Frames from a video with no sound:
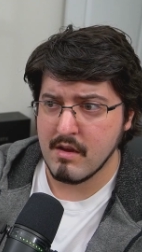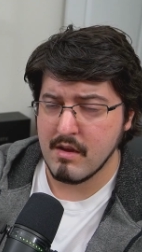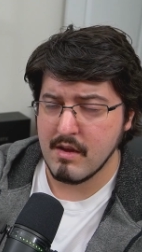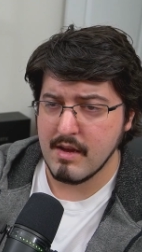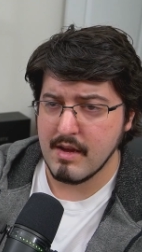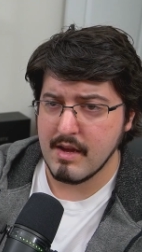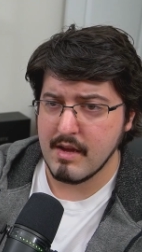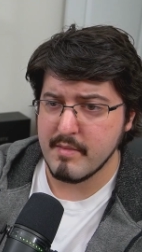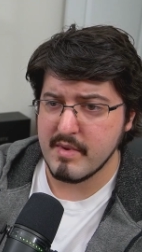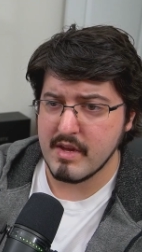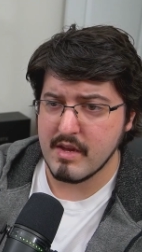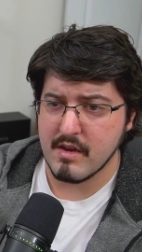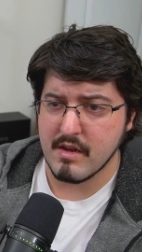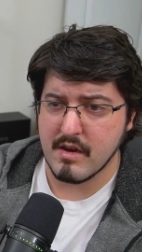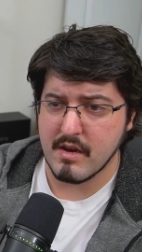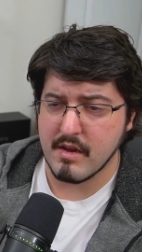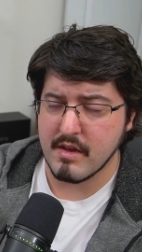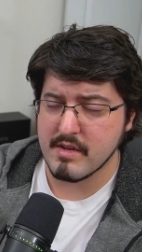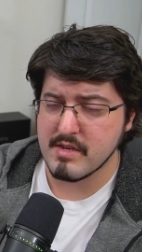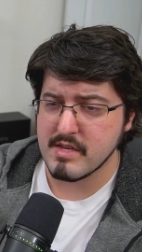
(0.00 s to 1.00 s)
I mean,
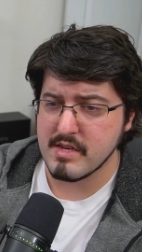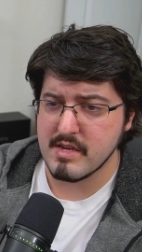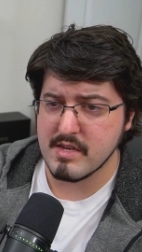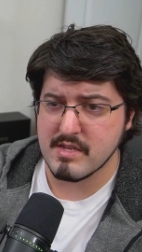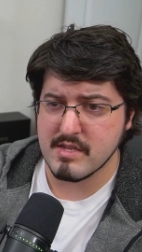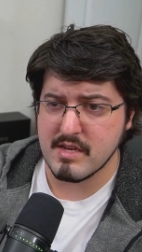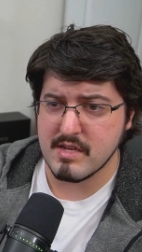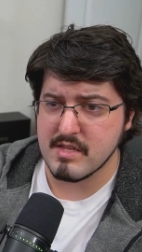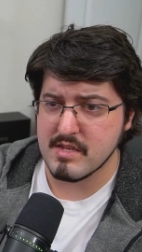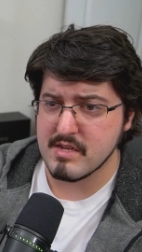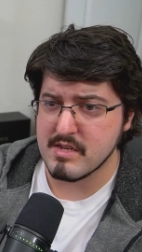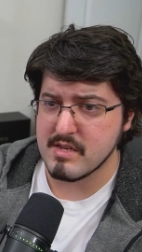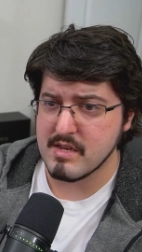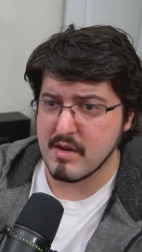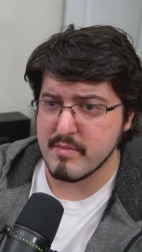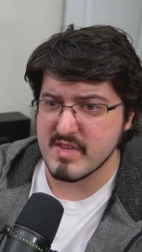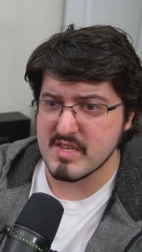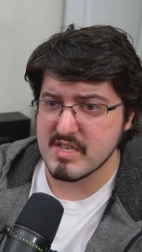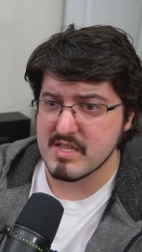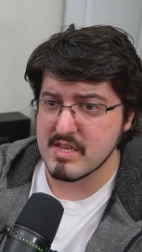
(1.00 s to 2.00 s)
honestly, it's not the
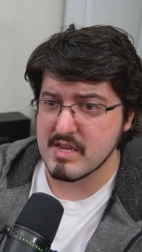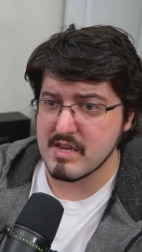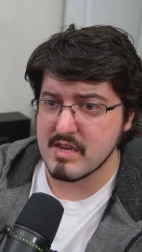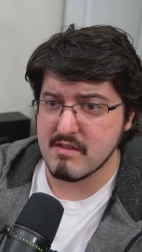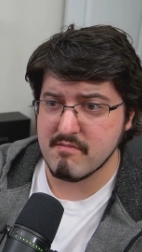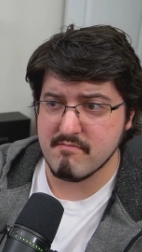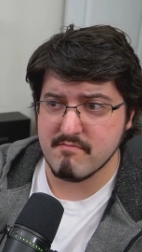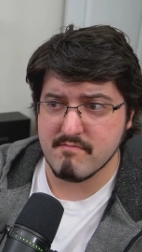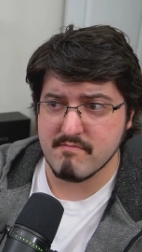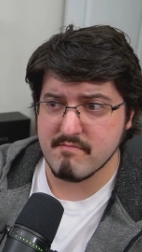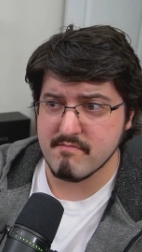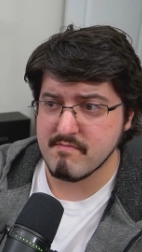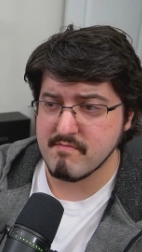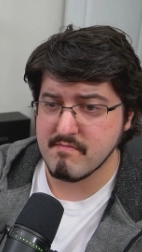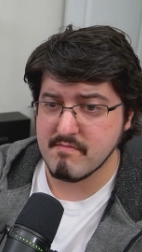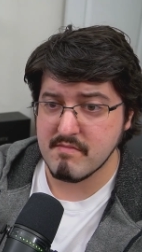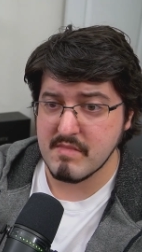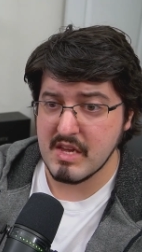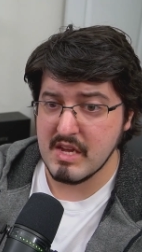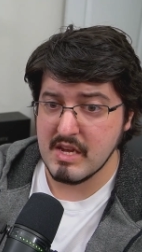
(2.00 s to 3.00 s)
dumbest thing.
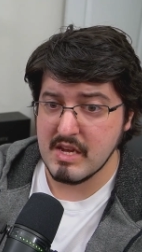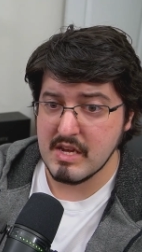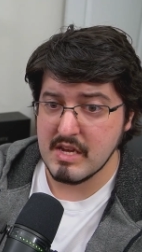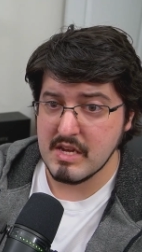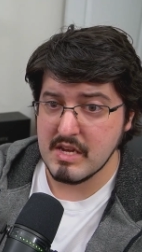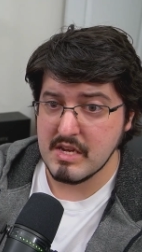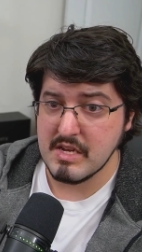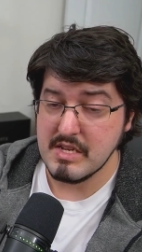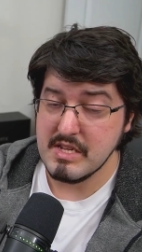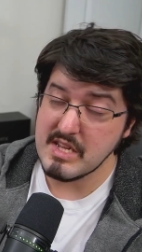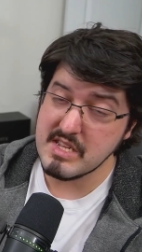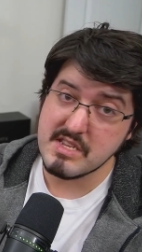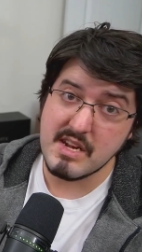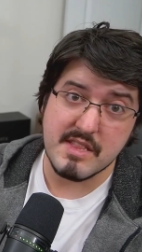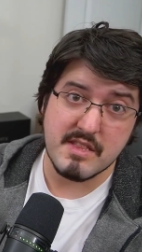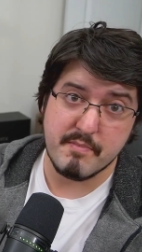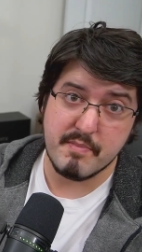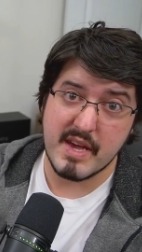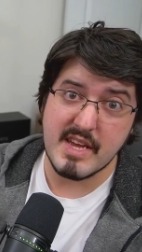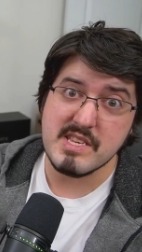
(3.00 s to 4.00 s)
It's
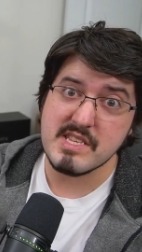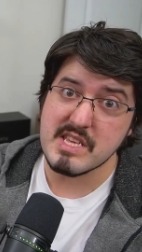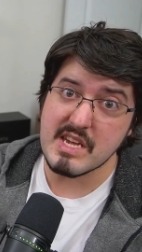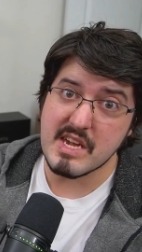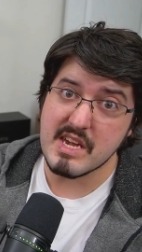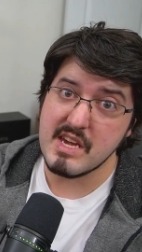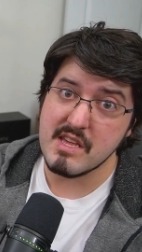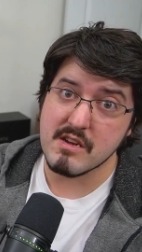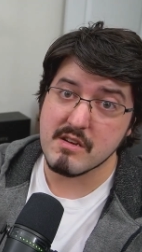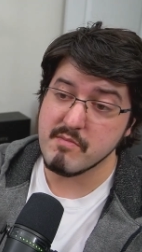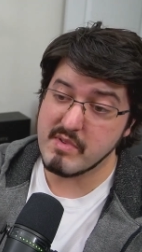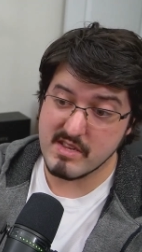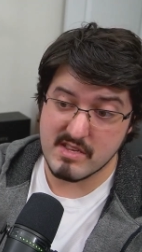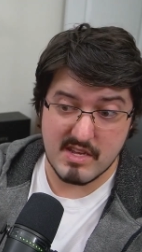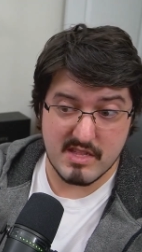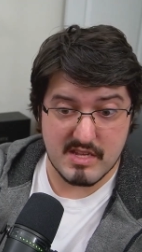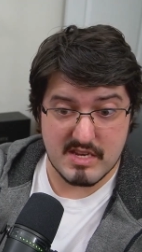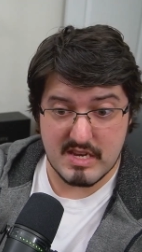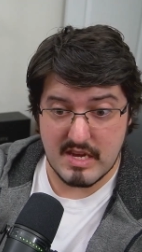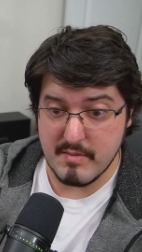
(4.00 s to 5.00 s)
not the best thing either, but it's
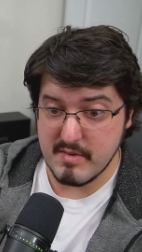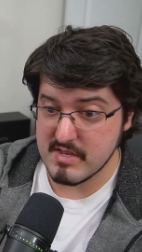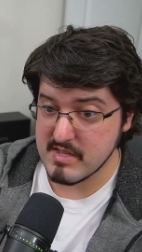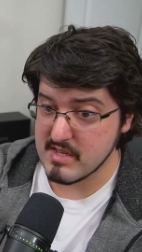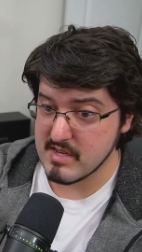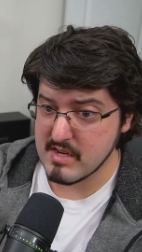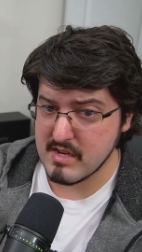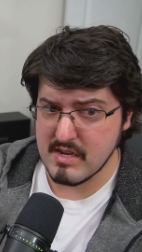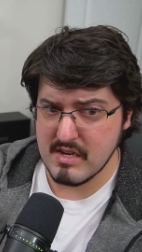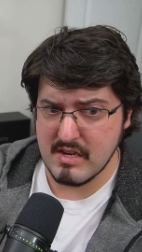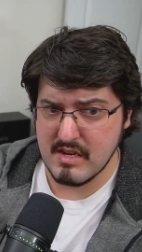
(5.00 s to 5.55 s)
not the dumbest thing.